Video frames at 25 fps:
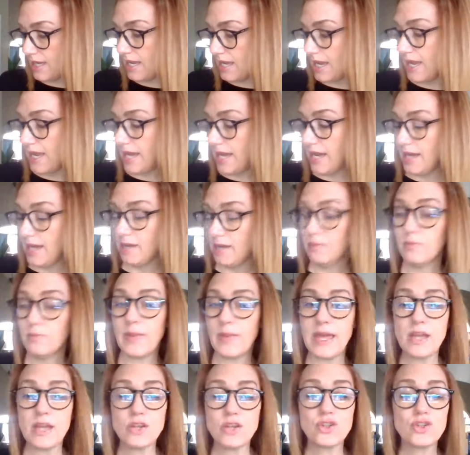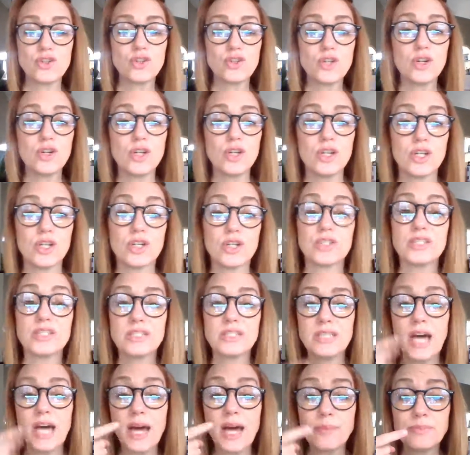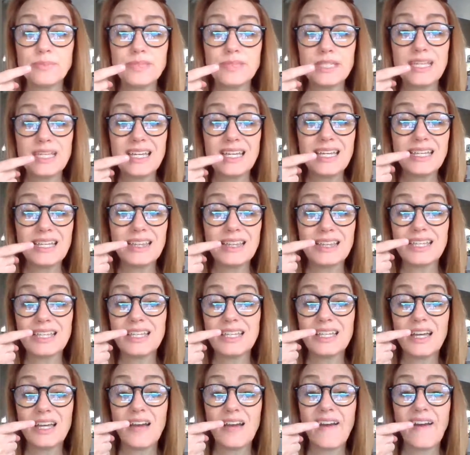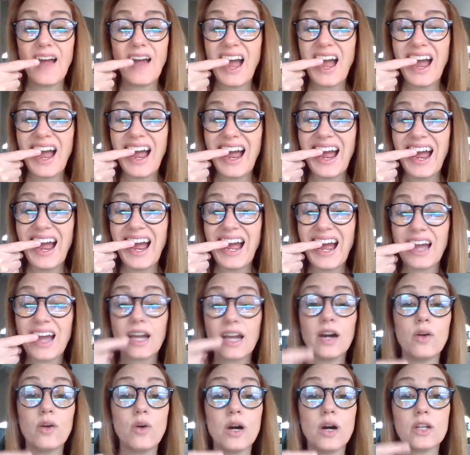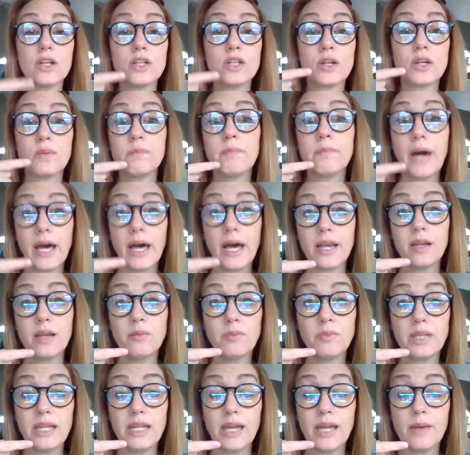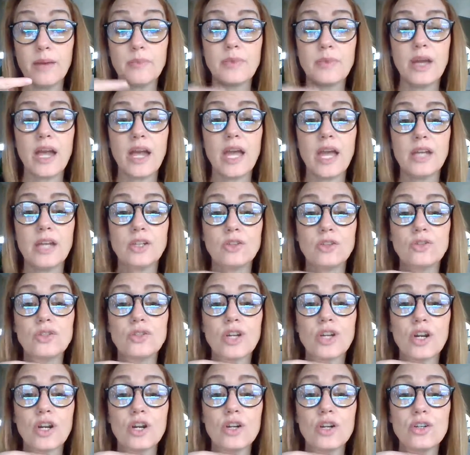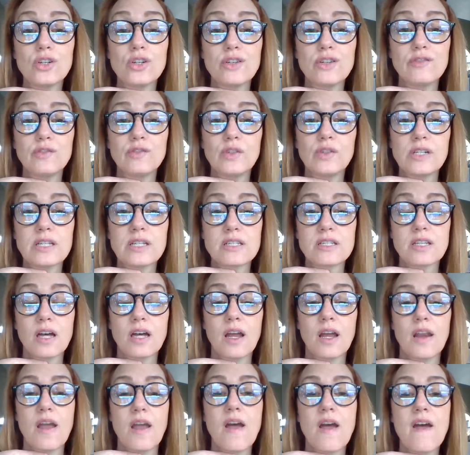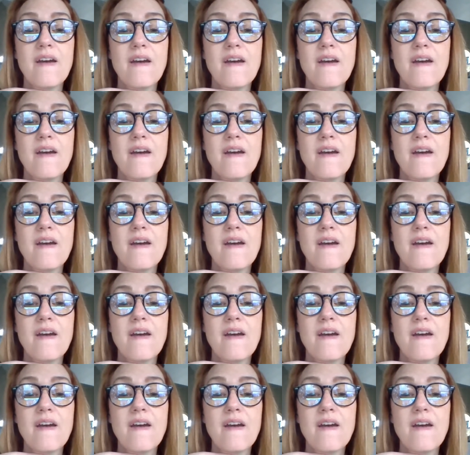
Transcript: And make sure your top teeth go on your bottom lip and you turn your voice on.